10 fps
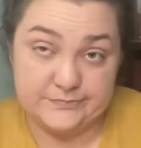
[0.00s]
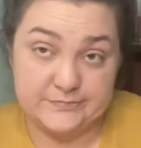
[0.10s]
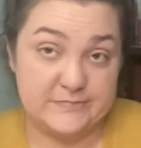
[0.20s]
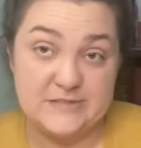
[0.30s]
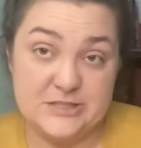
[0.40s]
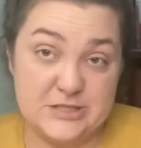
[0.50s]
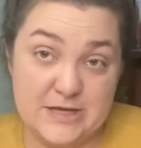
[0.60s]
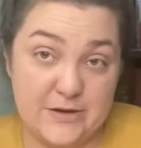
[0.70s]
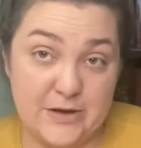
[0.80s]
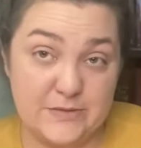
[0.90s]
It's just how
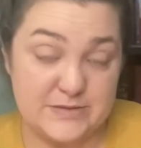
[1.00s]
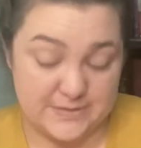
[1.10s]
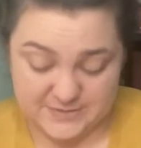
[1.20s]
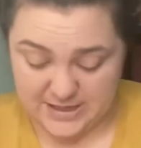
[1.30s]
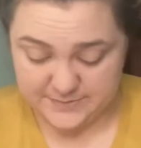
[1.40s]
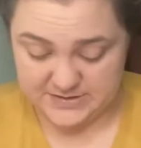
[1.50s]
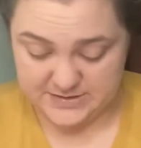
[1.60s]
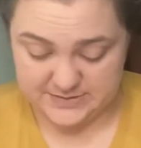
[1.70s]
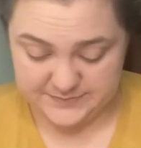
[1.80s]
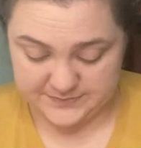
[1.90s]
it goes sometimes.
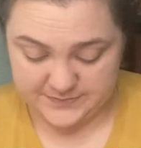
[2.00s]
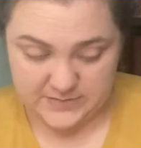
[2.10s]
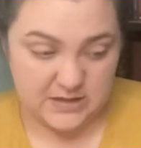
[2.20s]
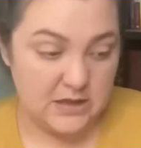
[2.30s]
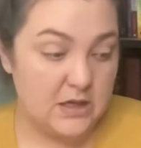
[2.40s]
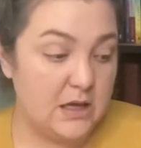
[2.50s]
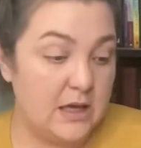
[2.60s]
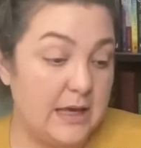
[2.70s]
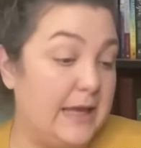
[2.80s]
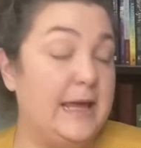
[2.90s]

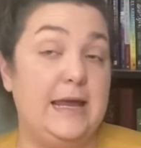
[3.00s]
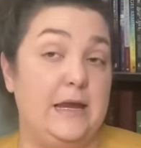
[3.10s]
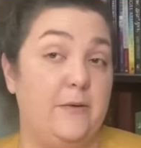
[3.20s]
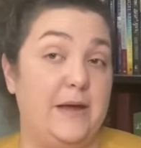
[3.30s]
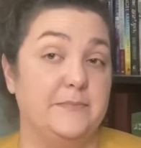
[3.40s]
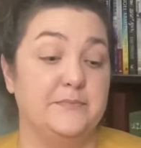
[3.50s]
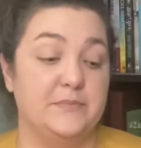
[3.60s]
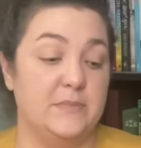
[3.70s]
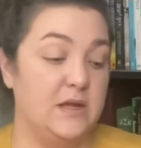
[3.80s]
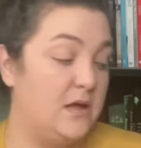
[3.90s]
Anyway,
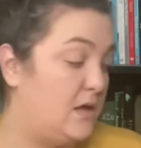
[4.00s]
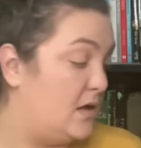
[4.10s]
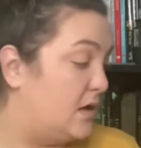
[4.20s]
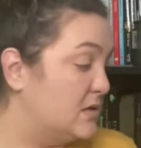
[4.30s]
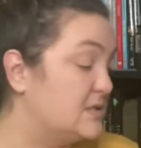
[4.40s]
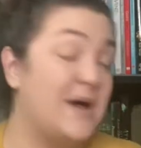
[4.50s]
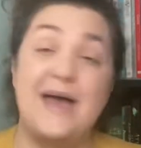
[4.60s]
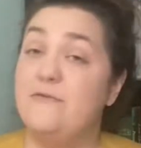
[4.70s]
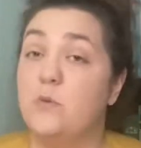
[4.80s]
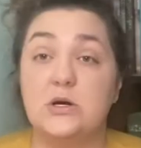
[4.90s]
so I
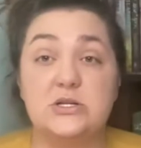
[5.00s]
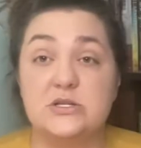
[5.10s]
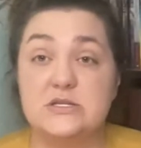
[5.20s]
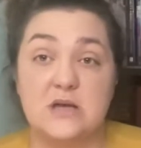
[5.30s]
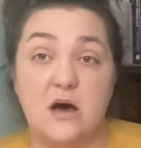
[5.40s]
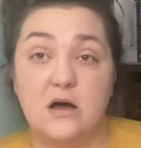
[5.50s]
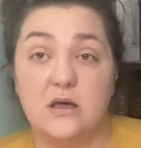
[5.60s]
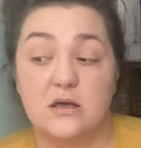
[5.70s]
haven't worked on the sock.